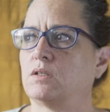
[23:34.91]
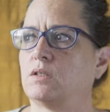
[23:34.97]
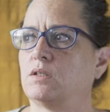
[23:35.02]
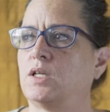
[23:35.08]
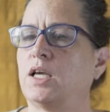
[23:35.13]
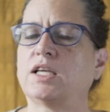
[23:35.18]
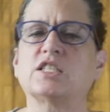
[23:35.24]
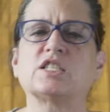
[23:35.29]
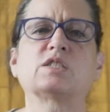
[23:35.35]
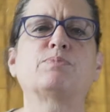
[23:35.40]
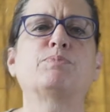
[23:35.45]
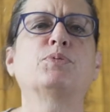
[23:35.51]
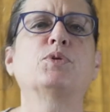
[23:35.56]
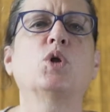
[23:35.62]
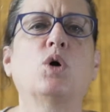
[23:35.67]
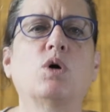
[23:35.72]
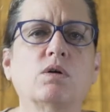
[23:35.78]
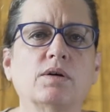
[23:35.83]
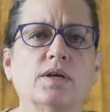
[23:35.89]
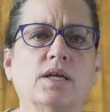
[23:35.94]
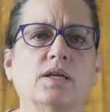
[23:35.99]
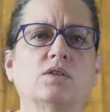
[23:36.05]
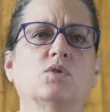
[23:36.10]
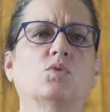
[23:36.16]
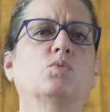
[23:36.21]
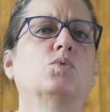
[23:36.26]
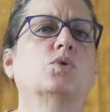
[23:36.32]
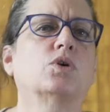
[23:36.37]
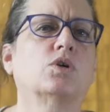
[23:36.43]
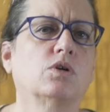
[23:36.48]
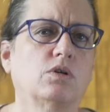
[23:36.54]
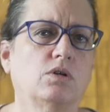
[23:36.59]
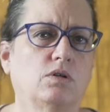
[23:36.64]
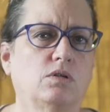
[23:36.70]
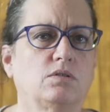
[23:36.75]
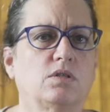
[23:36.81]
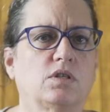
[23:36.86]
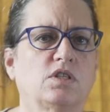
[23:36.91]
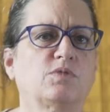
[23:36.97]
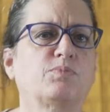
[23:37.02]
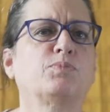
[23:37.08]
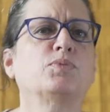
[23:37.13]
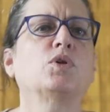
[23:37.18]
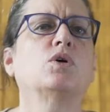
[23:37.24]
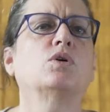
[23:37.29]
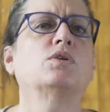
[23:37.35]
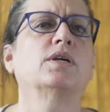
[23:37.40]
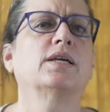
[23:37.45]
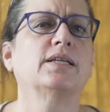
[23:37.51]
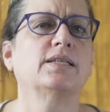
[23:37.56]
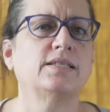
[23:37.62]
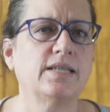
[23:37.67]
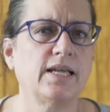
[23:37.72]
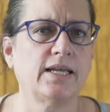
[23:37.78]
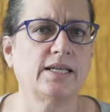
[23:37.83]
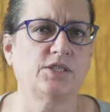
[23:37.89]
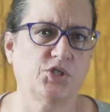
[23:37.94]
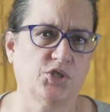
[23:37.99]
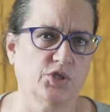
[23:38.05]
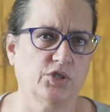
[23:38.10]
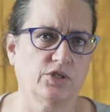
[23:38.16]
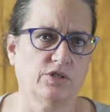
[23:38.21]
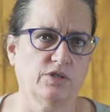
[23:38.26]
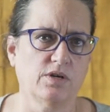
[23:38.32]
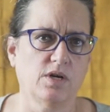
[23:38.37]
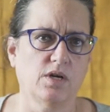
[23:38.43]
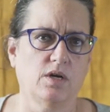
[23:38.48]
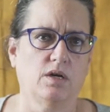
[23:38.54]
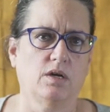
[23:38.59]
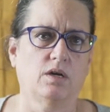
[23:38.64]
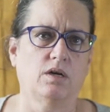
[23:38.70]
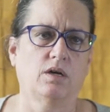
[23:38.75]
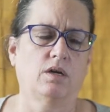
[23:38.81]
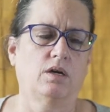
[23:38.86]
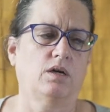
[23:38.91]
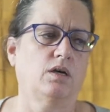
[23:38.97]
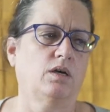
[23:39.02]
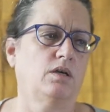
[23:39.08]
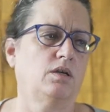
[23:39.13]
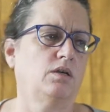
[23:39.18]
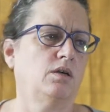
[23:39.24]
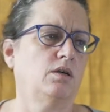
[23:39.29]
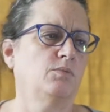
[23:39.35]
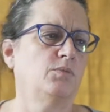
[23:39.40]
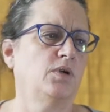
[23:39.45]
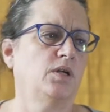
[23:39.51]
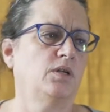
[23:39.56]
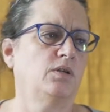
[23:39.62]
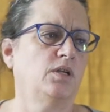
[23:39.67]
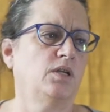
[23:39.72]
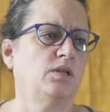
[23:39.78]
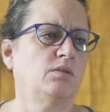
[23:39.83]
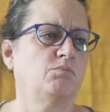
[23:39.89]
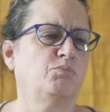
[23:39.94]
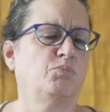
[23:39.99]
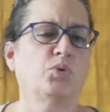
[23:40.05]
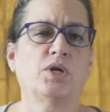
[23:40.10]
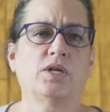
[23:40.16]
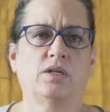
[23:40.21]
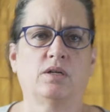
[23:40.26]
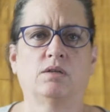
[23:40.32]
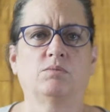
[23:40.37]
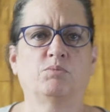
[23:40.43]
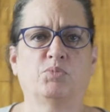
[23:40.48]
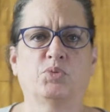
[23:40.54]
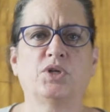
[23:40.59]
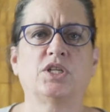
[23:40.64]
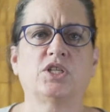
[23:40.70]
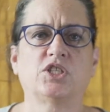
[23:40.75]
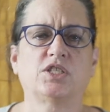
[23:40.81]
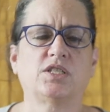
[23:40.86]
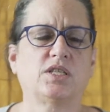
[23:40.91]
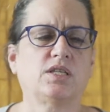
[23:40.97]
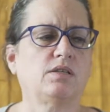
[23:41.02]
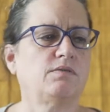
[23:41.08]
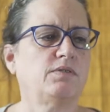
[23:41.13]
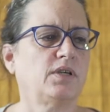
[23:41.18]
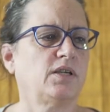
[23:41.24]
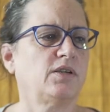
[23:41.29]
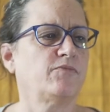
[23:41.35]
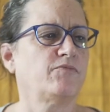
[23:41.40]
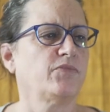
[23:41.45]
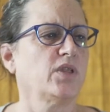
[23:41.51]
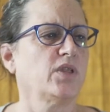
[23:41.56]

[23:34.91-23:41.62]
exploring the world, exploring nature, on British TV.